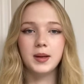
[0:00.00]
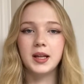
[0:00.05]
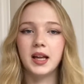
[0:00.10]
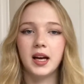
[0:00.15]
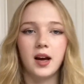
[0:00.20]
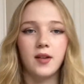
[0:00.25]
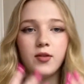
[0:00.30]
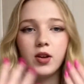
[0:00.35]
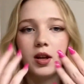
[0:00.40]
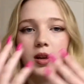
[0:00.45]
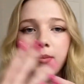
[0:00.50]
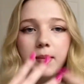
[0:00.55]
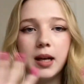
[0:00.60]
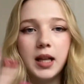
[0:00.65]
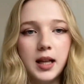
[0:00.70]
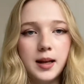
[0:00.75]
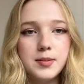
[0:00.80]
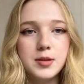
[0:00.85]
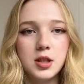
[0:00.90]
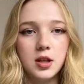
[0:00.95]
Like I feel like my
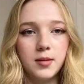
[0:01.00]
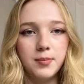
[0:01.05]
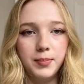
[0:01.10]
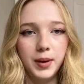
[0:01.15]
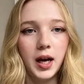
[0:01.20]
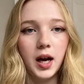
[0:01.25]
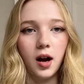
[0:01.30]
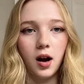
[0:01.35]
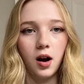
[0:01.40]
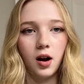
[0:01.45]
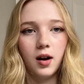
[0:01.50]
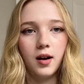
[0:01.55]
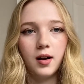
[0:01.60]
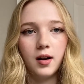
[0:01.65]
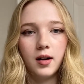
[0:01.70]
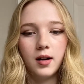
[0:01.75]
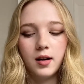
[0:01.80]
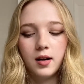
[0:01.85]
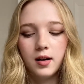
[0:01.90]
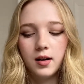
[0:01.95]
lips look bigger.
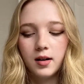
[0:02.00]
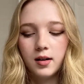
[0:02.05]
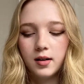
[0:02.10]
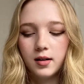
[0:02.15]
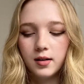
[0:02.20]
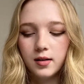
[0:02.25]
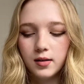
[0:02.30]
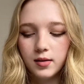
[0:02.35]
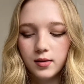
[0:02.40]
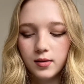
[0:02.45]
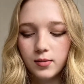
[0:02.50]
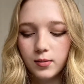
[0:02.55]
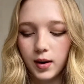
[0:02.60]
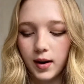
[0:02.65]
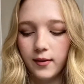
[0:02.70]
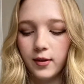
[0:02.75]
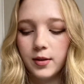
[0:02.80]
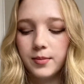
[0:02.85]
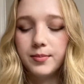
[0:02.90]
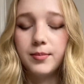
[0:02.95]

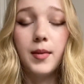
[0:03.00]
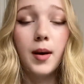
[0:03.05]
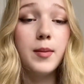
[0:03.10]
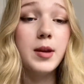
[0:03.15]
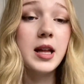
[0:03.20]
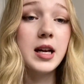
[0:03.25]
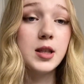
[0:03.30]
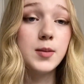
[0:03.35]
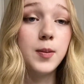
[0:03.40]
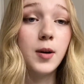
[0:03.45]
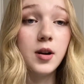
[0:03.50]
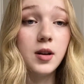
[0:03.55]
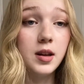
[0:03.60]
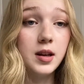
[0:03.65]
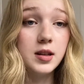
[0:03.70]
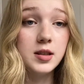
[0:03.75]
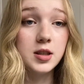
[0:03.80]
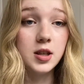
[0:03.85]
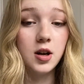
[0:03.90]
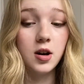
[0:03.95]
Whatever. Maybe that's part of the
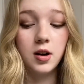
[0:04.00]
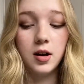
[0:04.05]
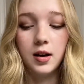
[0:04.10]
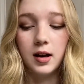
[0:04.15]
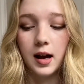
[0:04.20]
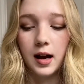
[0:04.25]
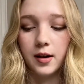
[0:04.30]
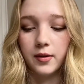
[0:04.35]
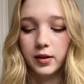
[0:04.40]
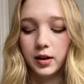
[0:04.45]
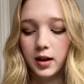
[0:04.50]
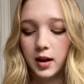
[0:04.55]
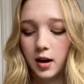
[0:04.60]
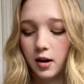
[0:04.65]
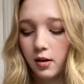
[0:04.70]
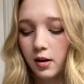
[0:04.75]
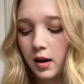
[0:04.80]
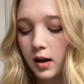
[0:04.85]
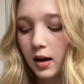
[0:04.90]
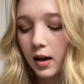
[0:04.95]
insecurity. I don't really know.
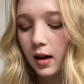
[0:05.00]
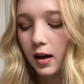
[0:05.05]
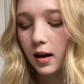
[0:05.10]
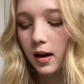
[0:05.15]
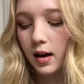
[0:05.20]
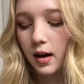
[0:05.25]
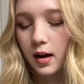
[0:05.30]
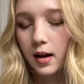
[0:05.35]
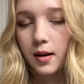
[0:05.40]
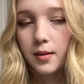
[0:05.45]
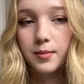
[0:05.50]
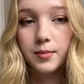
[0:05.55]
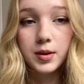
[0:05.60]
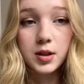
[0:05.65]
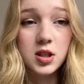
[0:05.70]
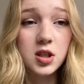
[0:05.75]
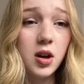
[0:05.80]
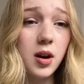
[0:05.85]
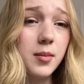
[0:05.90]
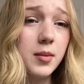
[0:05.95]
But
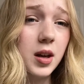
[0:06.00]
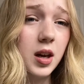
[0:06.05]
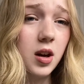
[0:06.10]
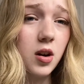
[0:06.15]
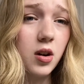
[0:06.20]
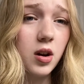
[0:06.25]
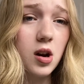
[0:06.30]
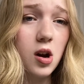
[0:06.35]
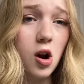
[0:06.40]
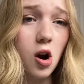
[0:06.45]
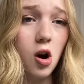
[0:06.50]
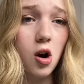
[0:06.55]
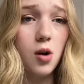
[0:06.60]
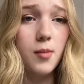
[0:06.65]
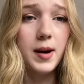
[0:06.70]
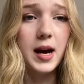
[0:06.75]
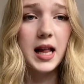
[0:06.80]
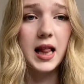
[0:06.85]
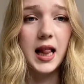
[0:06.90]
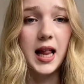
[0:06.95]
so I'm gonna go ahead and curl
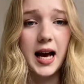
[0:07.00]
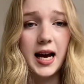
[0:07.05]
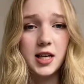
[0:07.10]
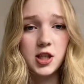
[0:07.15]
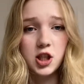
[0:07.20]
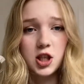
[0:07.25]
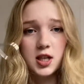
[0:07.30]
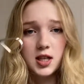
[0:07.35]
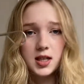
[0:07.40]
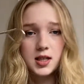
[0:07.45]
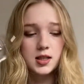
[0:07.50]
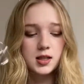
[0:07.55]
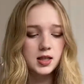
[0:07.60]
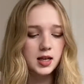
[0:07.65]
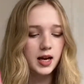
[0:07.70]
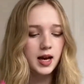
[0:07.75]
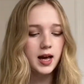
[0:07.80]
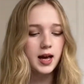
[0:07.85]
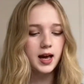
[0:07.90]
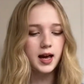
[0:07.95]
my lashes,
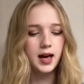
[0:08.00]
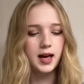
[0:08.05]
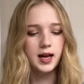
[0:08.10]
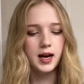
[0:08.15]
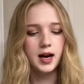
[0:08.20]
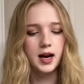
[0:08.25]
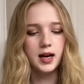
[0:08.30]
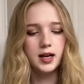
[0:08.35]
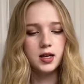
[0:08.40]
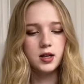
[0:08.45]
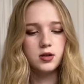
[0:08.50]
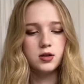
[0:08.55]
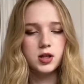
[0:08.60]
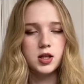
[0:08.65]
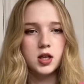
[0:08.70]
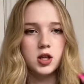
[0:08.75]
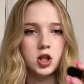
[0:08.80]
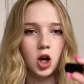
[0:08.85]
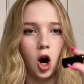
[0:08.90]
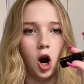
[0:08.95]
and I use the
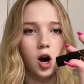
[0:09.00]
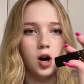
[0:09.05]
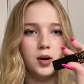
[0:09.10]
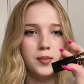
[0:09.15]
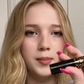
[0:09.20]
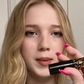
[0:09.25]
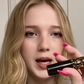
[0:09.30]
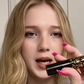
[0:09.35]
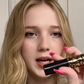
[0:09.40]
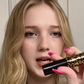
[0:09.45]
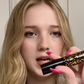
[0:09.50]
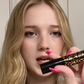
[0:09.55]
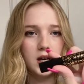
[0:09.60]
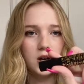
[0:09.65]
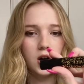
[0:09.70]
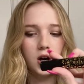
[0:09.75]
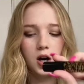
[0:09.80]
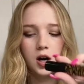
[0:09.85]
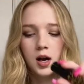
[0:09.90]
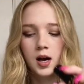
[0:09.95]
Tarte Man
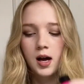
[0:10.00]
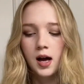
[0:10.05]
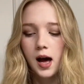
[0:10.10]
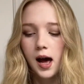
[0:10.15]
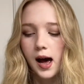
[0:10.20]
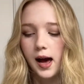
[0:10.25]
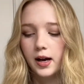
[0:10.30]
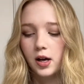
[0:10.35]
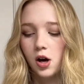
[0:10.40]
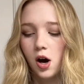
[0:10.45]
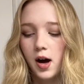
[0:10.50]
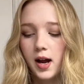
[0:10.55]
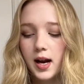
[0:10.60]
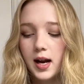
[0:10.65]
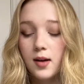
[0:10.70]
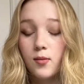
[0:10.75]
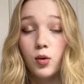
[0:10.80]
Eater. I got it.